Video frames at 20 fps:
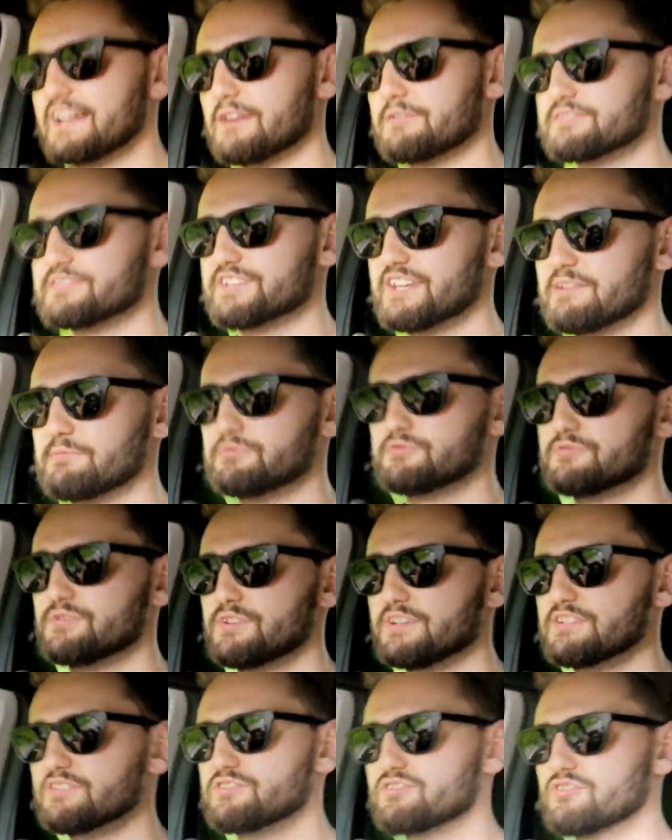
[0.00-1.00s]
I would say
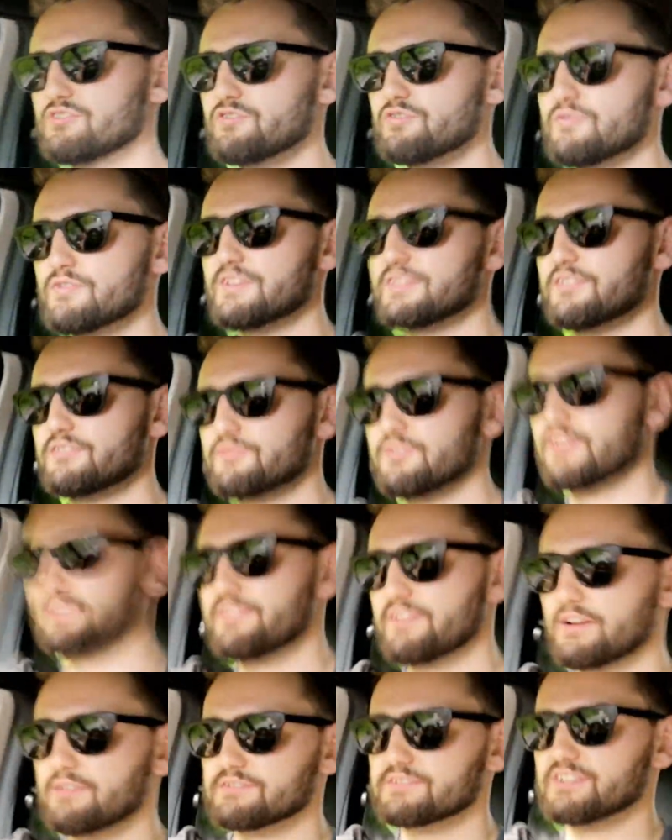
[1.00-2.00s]
between 2 and
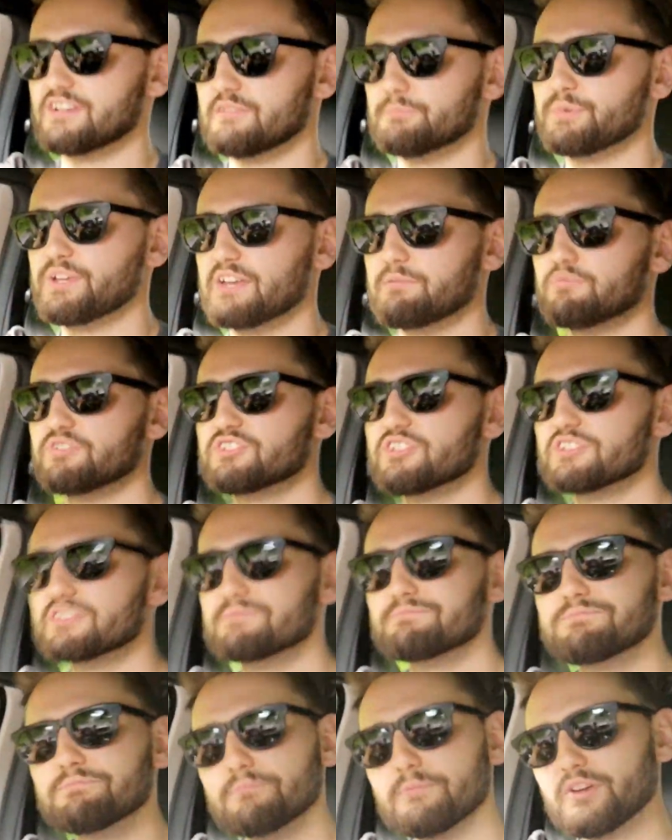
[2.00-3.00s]
3,000 RPM, which is,